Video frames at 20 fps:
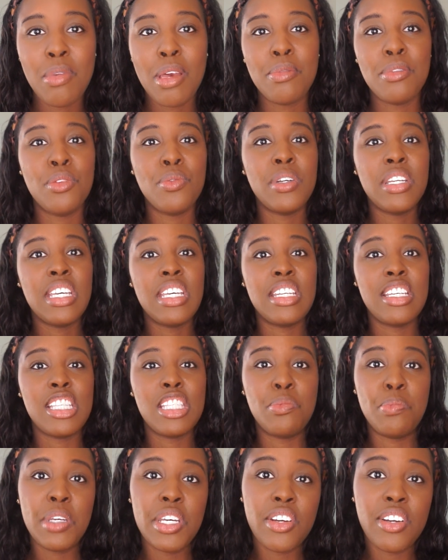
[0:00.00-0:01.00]
Maybe you want to get
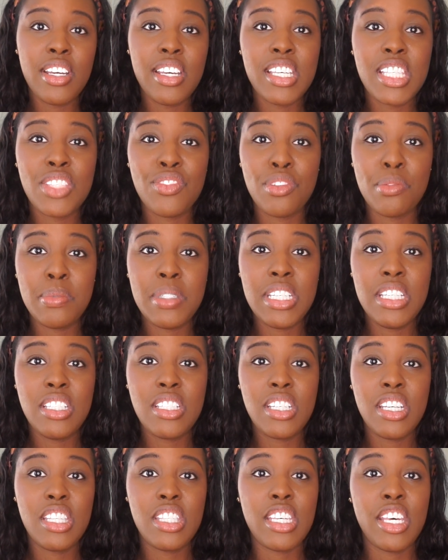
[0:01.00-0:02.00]
experience from
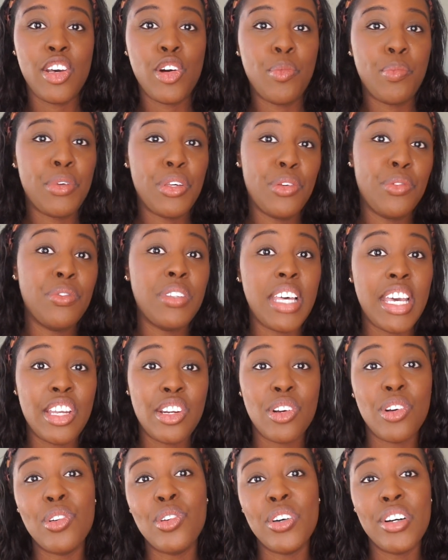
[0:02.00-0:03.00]
teaching to help you
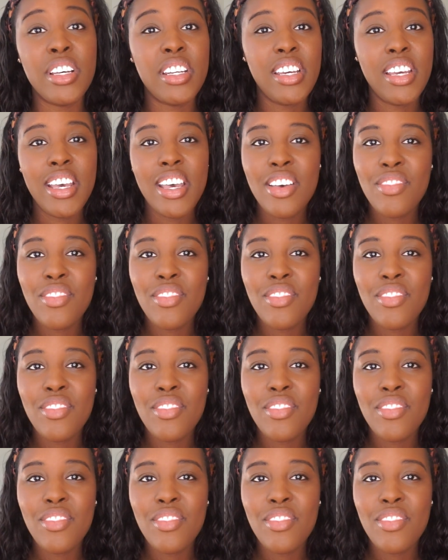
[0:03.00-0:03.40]
later on.